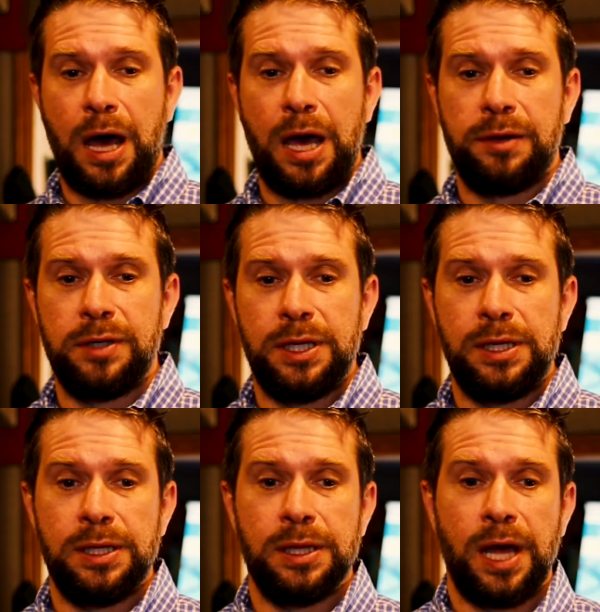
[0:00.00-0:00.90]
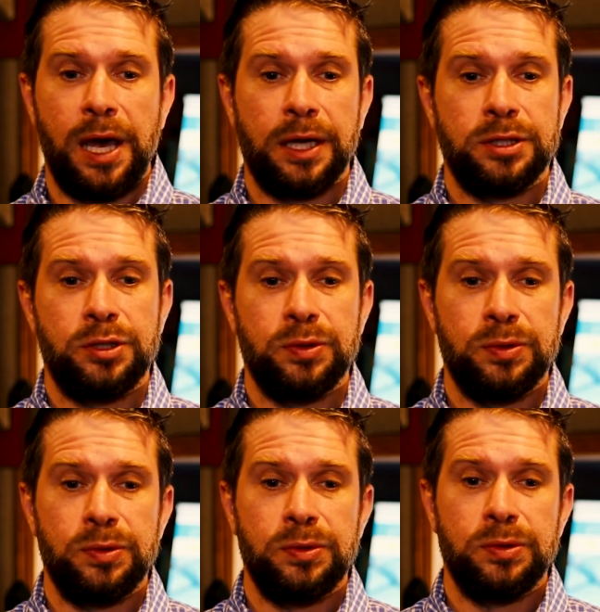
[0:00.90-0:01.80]
I really like
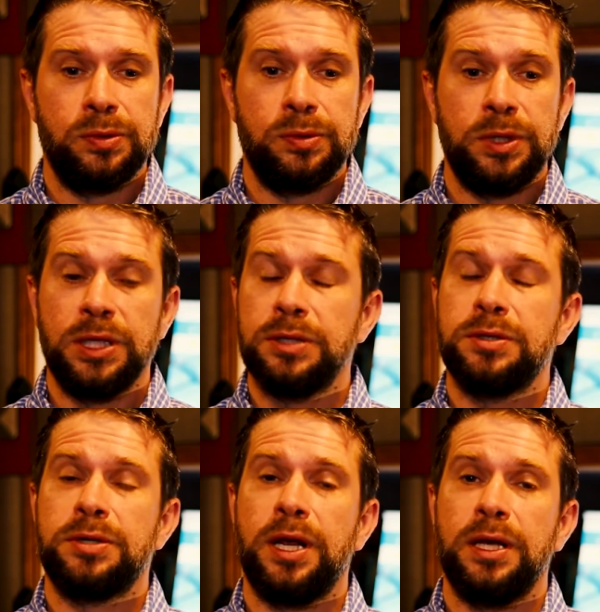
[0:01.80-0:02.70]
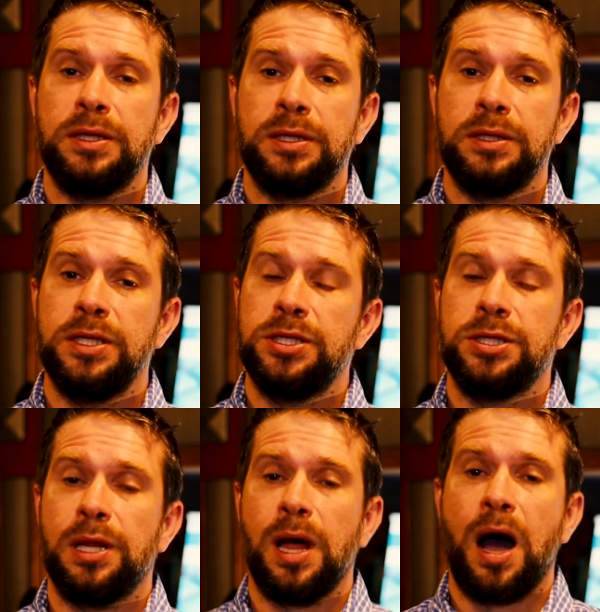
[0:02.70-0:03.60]
to illustrate
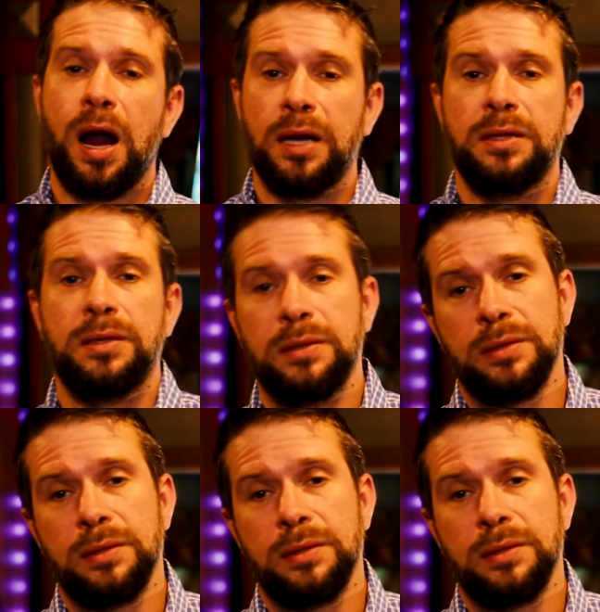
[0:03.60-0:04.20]
digital art